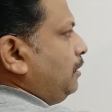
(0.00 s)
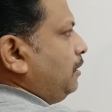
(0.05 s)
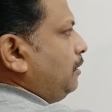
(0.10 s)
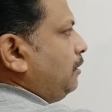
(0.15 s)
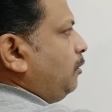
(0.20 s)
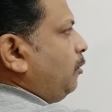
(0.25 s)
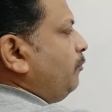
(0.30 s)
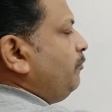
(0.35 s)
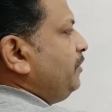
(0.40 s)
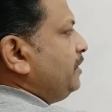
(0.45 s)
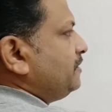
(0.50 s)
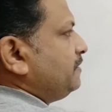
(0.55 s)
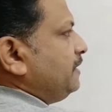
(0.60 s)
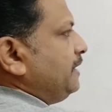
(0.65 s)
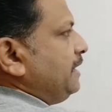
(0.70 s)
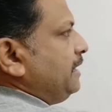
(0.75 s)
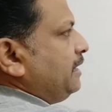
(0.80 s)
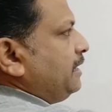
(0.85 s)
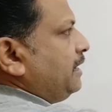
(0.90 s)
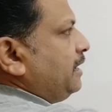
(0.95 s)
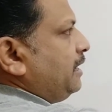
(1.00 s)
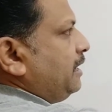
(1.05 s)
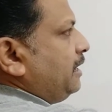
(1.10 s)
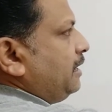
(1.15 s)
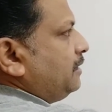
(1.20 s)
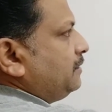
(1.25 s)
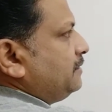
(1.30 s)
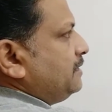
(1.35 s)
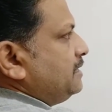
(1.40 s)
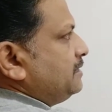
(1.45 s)
obviously,
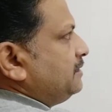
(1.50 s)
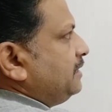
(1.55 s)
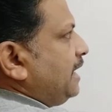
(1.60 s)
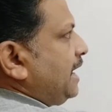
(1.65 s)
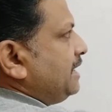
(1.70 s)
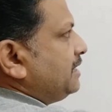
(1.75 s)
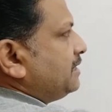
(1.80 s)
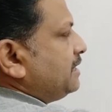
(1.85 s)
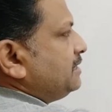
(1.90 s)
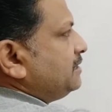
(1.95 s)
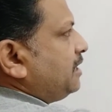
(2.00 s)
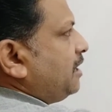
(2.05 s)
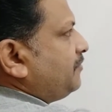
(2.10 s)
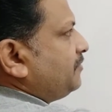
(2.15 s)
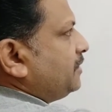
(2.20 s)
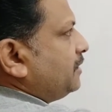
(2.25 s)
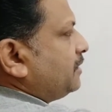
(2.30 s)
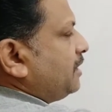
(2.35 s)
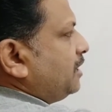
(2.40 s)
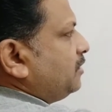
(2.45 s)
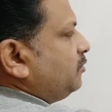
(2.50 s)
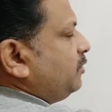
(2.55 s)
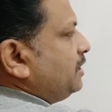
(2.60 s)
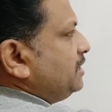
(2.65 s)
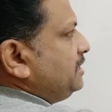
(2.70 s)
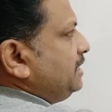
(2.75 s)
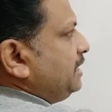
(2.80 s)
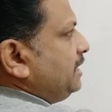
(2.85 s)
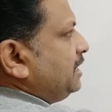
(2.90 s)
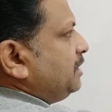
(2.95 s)
since the light rays after
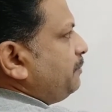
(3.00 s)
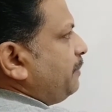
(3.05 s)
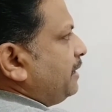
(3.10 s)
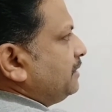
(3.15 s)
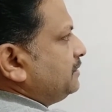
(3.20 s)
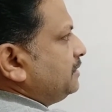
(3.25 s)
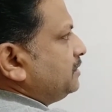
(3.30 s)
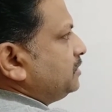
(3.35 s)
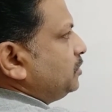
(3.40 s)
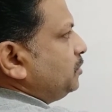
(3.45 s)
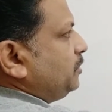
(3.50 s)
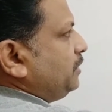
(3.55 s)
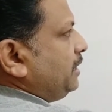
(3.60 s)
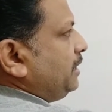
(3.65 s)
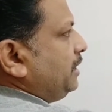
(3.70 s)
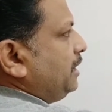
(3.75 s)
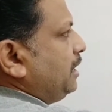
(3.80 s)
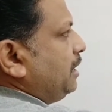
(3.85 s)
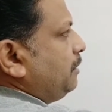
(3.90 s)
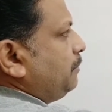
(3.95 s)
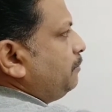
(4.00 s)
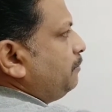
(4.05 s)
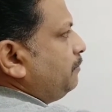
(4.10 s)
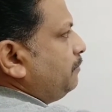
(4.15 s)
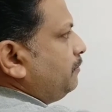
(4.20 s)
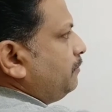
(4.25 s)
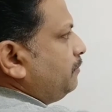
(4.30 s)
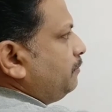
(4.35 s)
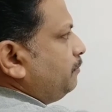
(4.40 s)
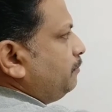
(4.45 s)
converging, it passes through
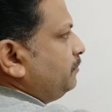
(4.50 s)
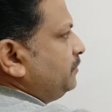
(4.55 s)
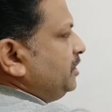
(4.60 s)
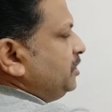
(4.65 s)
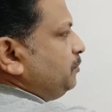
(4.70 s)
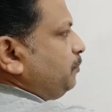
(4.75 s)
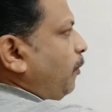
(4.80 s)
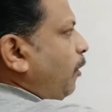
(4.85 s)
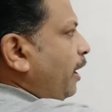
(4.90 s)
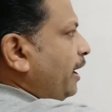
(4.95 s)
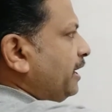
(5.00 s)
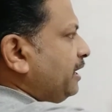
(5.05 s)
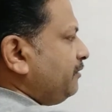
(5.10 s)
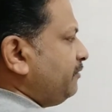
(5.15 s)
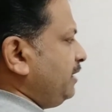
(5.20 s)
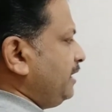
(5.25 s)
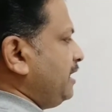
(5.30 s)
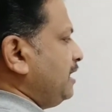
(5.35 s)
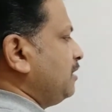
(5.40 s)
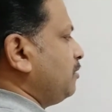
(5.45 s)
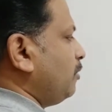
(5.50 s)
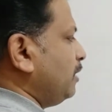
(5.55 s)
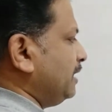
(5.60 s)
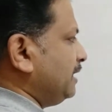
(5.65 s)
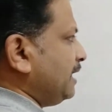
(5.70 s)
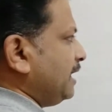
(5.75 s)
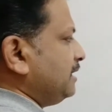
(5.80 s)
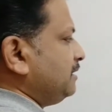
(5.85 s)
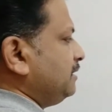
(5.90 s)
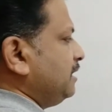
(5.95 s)
this point, we can call
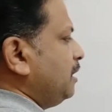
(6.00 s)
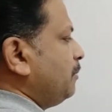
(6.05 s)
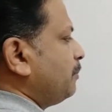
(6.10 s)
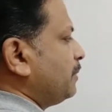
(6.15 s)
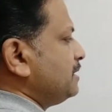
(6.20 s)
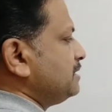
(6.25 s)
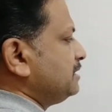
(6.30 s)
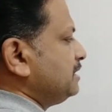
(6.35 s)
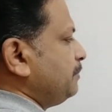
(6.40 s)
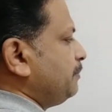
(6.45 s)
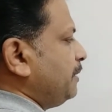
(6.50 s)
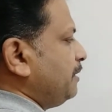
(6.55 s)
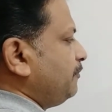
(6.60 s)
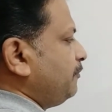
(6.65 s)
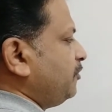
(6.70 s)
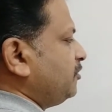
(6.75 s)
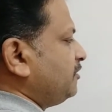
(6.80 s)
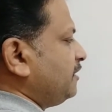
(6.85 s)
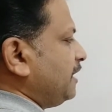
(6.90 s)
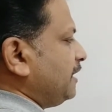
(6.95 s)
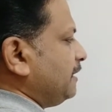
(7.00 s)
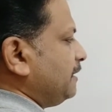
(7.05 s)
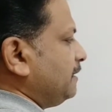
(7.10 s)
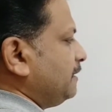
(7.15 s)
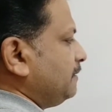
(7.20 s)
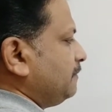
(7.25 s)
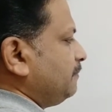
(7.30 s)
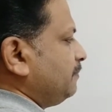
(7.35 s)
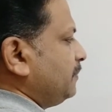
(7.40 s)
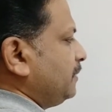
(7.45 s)
it as principal foci.
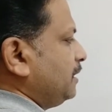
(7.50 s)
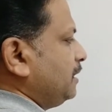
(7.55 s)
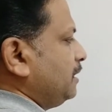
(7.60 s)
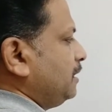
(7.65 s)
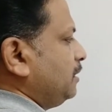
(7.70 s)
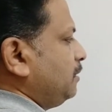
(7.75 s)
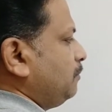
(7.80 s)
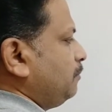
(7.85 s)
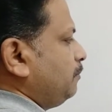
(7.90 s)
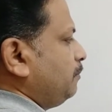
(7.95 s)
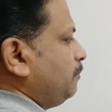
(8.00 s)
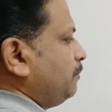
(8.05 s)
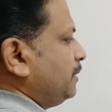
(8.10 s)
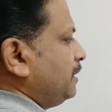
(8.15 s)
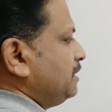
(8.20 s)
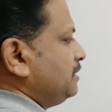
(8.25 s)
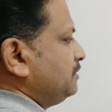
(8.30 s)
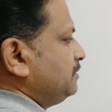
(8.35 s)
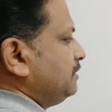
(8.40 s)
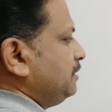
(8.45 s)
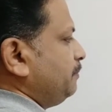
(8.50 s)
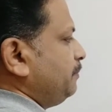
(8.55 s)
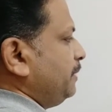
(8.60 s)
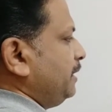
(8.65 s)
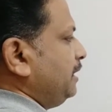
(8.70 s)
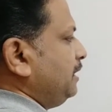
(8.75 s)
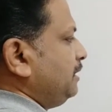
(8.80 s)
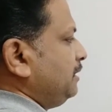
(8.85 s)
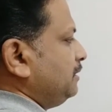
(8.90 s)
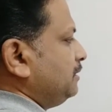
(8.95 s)

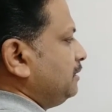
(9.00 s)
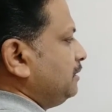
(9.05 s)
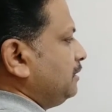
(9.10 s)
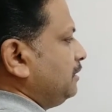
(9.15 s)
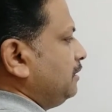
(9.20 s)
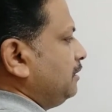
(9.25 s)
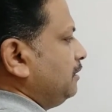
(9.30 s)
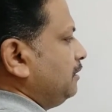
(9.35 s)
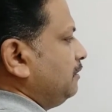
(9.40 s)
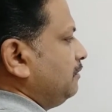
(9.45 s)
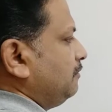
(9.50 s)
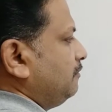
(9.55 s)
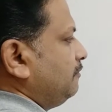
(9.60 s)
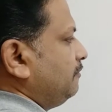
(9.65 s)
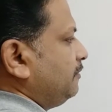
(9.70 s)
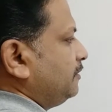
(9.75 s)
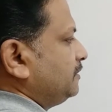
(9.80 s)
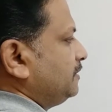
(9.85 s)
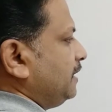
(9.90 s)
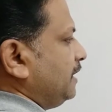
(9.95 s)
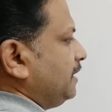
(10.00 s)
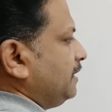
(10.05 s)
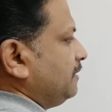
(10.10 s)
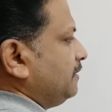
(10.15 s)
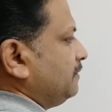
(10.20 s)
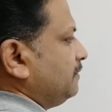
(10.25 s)
Principal foci.